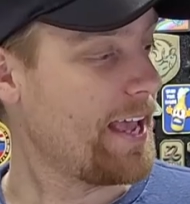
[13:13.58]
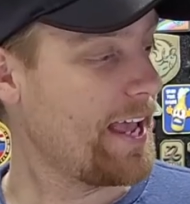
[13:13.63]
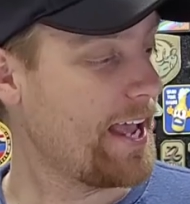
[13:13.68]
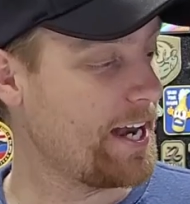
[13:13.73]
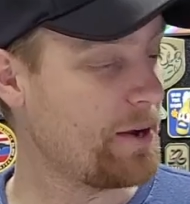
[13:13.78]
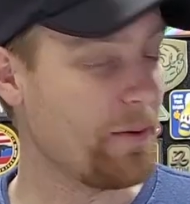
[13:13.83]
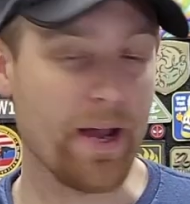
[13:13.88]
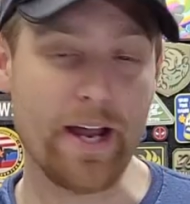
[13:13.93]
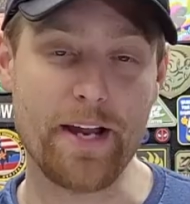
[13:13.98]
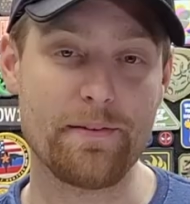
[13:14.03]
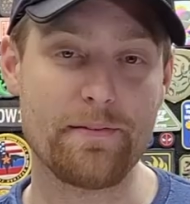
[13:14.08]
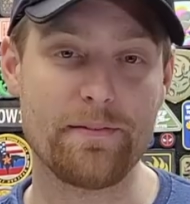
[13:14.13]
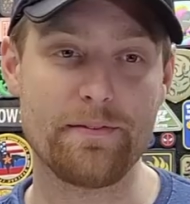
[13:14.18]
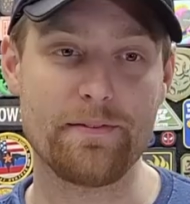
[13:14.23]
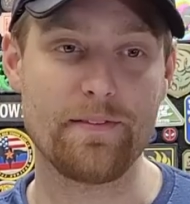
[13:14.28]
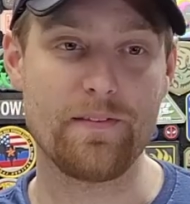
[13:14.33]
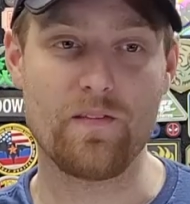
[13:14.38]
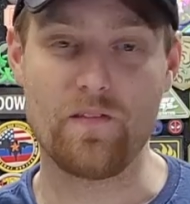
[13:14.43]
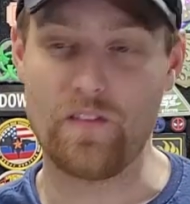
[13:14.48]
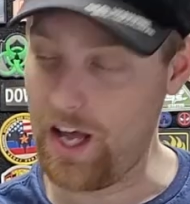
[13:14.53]
Anyway,
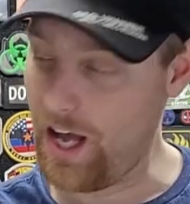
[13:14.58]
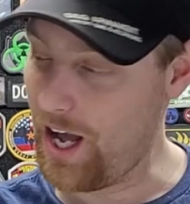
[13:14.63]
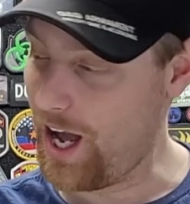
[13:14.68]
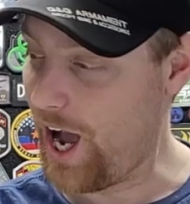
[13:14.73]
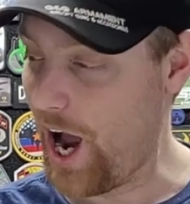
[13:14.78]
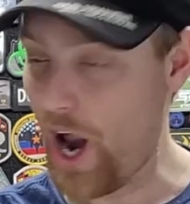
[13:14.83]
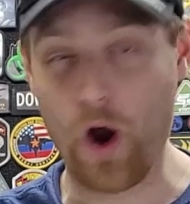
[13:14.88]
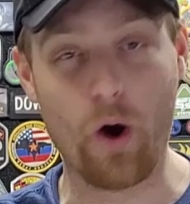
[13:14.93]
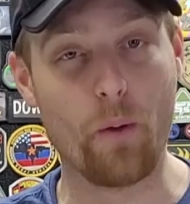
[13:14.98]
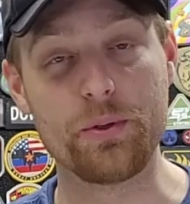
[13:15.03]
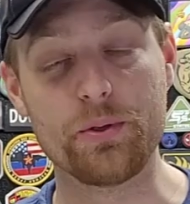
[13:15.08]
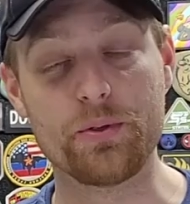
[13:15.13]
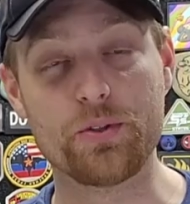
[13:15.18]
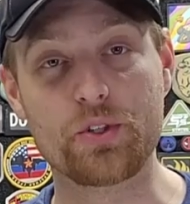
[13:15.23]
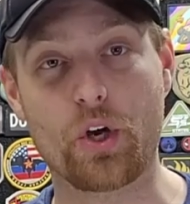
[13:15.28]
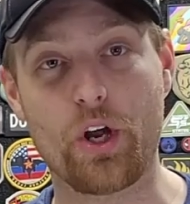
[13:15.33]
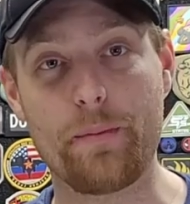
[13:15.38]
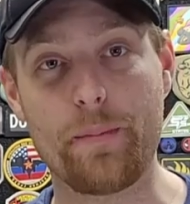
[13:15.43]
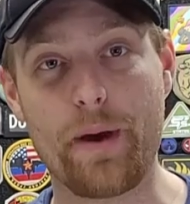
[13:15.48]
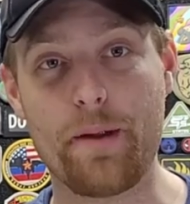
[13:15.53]
uh, I hope you
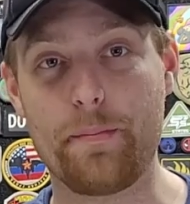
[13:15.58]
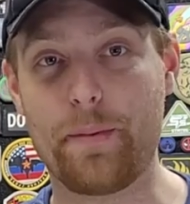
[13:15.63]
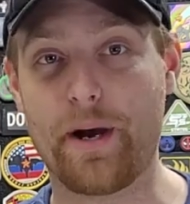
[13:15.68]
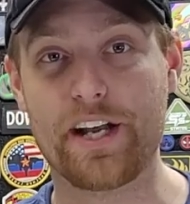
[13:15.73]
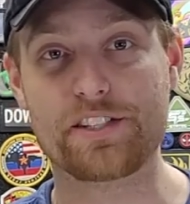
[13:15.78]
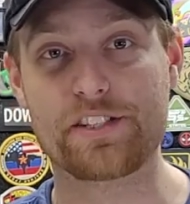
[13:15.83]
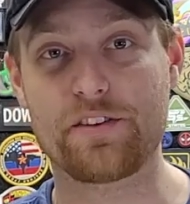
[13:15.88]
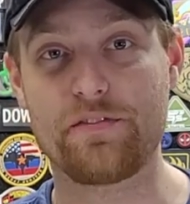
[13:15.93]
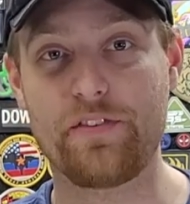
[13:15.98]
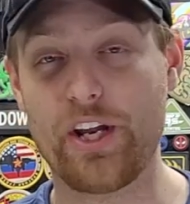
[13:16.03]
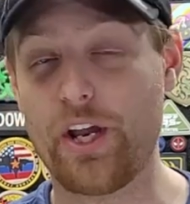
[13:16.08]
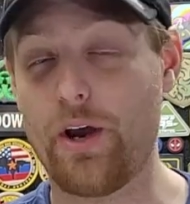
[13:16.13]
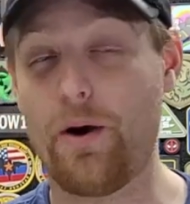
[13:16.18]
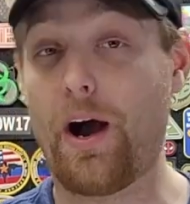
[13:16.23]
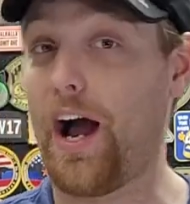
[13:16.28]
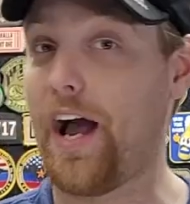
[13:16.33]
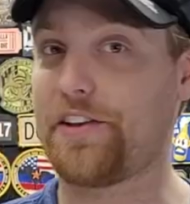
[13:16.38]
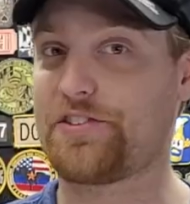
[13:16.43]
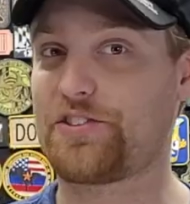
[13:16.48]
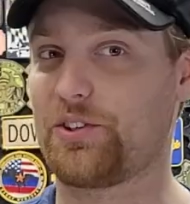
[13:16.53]
enjoyed my unboxing
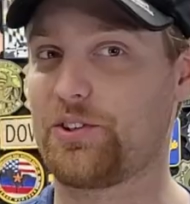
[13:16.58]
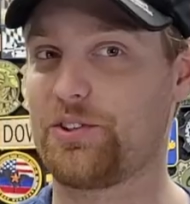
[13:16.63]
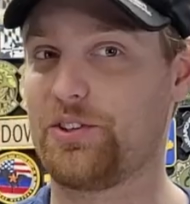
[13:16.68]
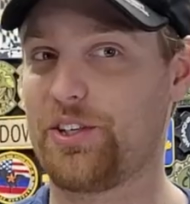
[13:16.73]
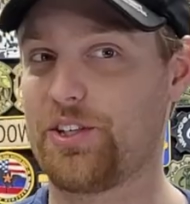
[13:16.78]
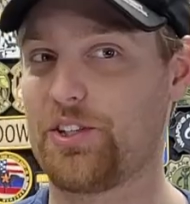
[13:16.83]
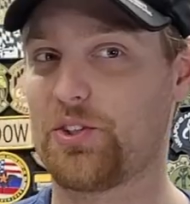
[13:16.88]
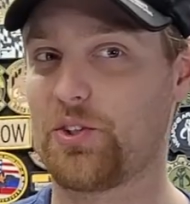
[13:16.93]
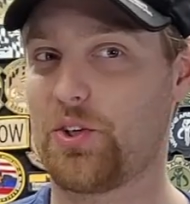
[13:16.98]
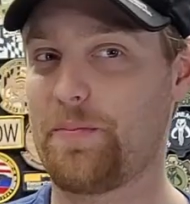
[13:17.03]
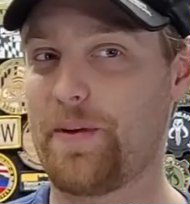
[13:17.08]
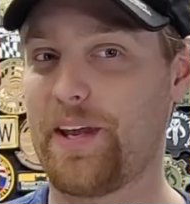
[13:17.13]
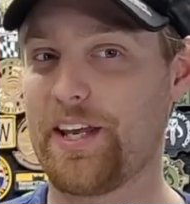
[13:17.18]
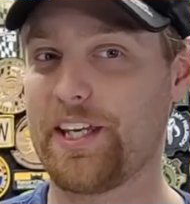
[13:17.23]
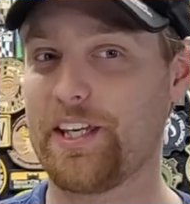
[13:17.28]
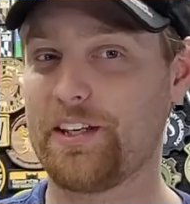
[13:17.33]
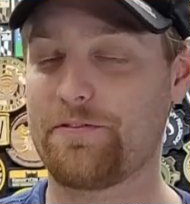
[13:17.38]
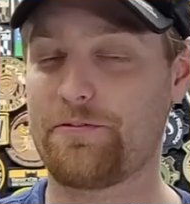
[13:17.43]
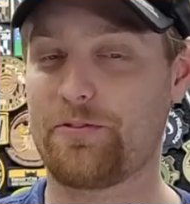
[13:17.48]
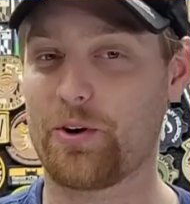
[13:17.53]
video. I certainly enjoyed
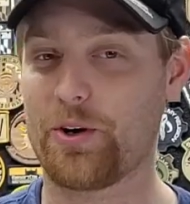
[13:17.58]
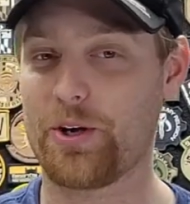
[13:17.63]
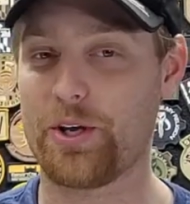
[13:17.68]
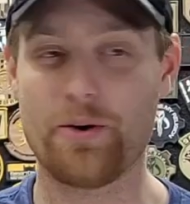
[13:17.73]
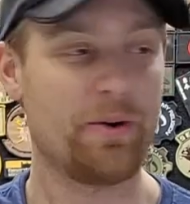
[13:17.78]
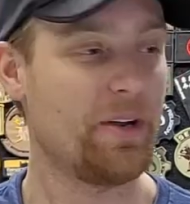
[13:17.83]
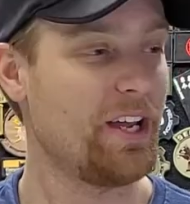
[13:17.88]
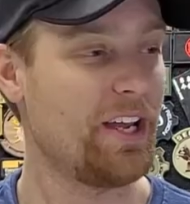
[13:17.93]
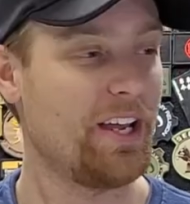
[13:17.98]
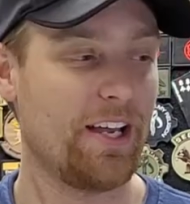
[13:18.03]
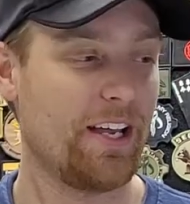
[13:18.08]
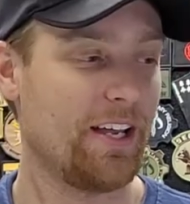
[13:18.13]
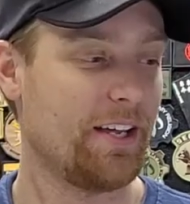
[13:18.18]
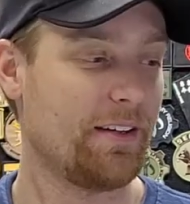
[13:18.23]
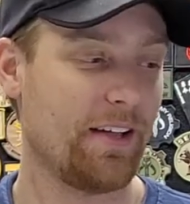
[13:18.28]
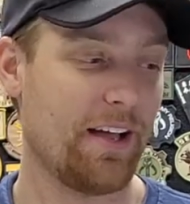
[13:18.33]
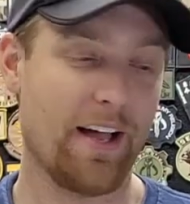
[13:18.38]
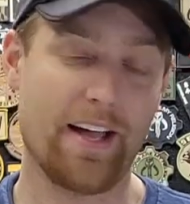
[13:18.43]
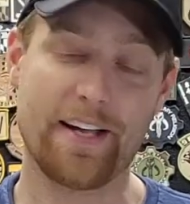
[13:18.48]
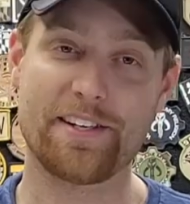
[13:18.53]
making it for you.
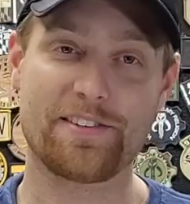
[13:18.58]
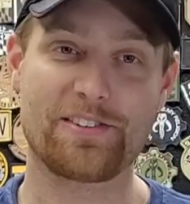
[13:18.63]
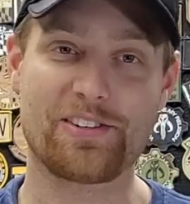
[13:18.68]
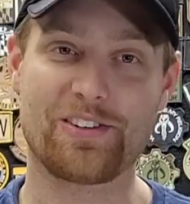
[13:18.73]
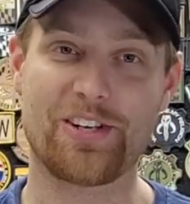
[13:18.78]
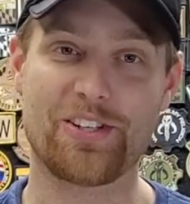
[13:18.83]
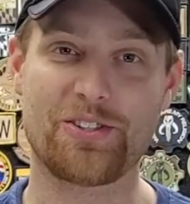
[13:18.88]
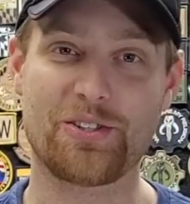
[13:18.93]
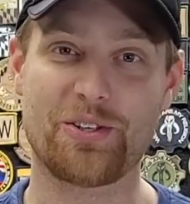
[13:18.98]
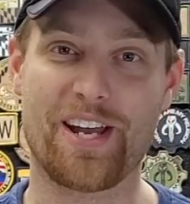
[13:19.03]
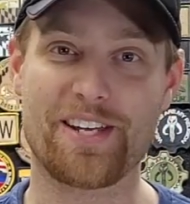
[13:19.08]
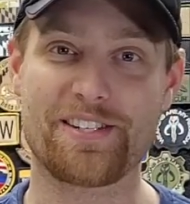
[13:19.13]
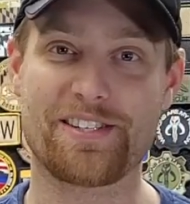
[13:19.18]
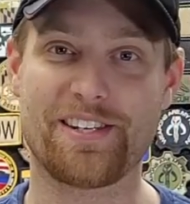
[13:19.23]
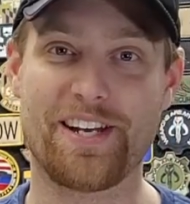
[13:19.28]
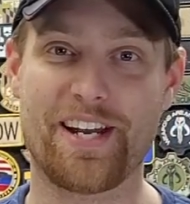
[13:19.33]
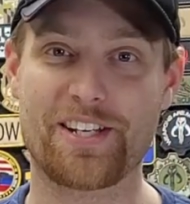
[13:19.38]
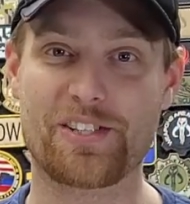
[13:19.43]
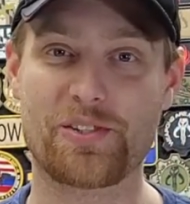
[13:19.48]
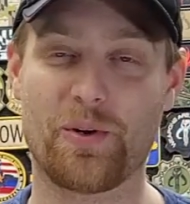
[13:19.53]
I guess I'll catch you guys
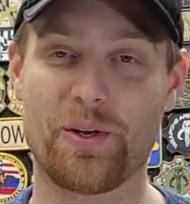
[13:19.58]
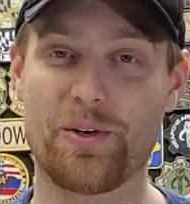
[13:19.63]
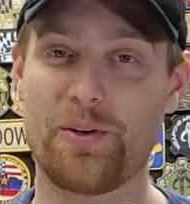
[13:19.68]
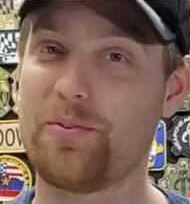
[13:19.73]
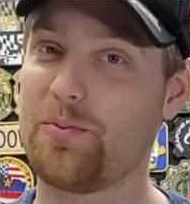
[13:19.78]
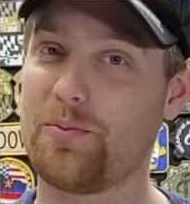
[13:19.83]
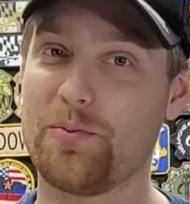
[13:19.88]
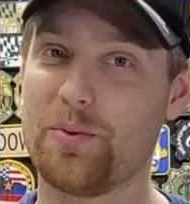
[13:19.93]
in the next one.